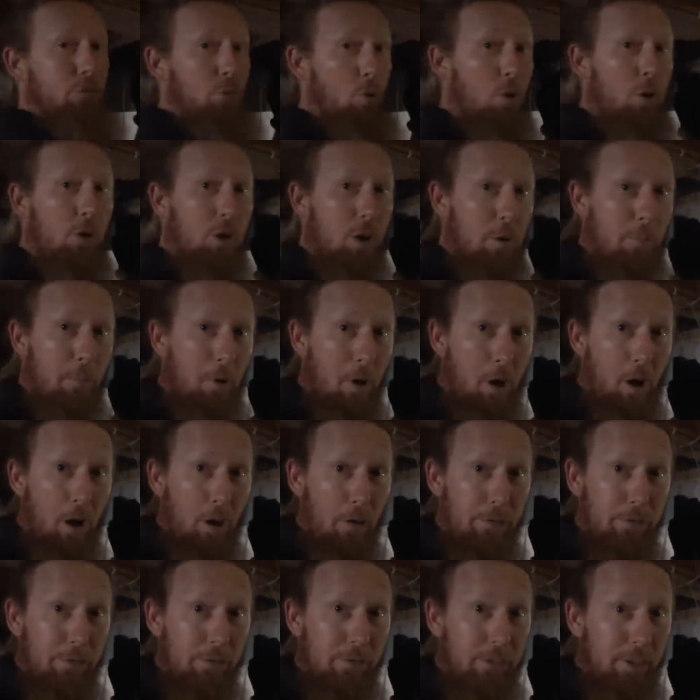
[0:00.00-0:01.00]
won't come
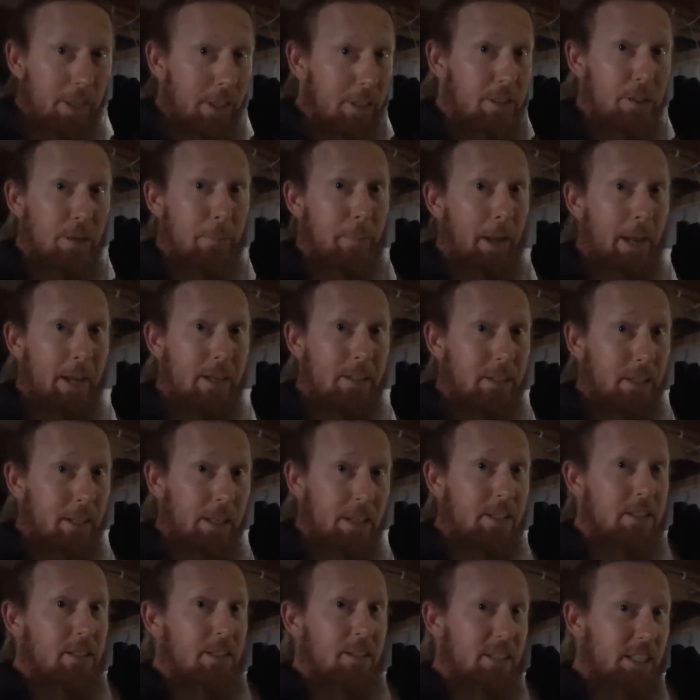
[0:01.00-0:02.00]
off. It's amazing.
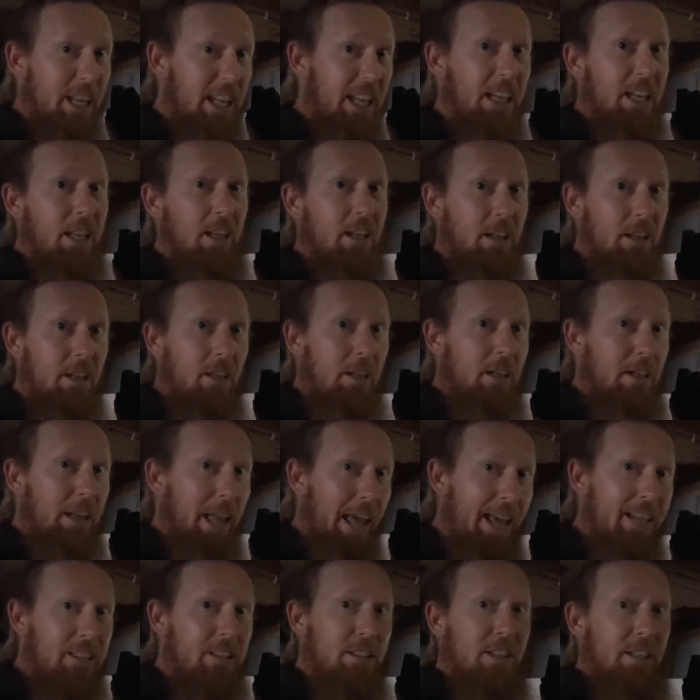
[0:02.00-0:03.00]
It's sticky.
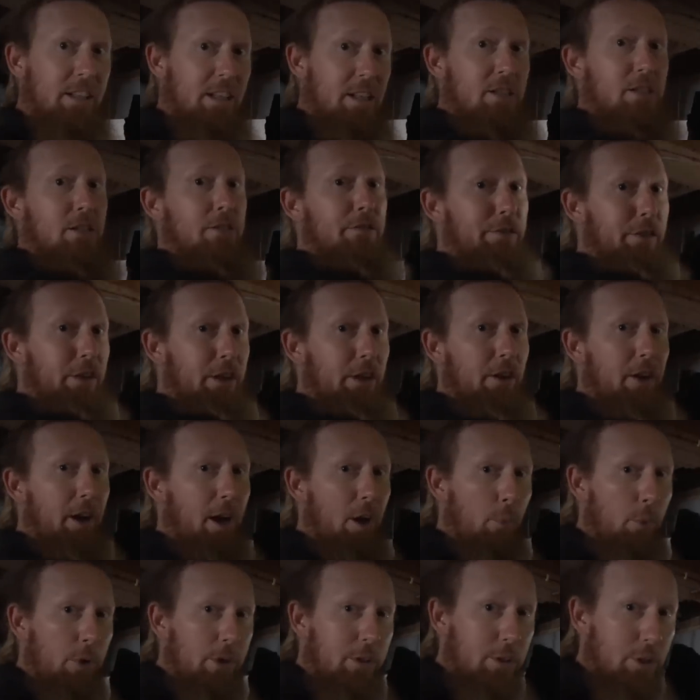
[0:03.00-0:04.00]
NASA needs to figure
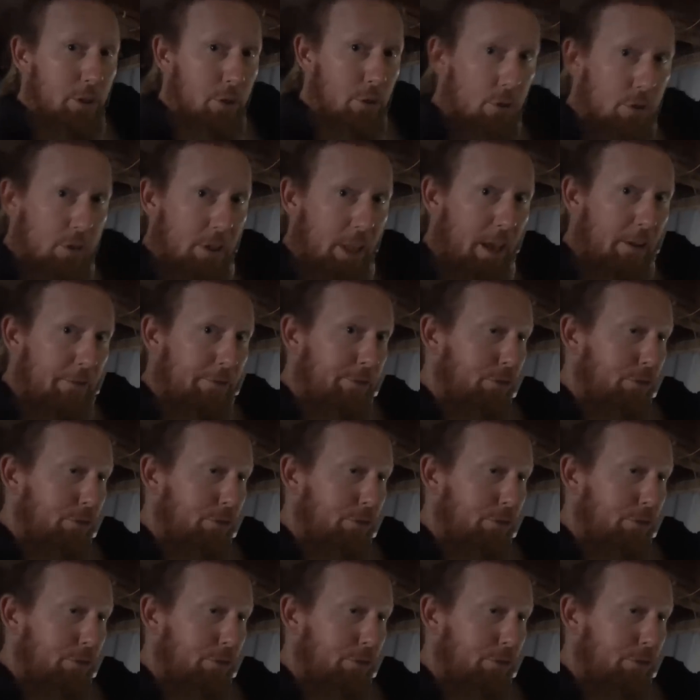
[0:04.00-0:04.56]
out what to use that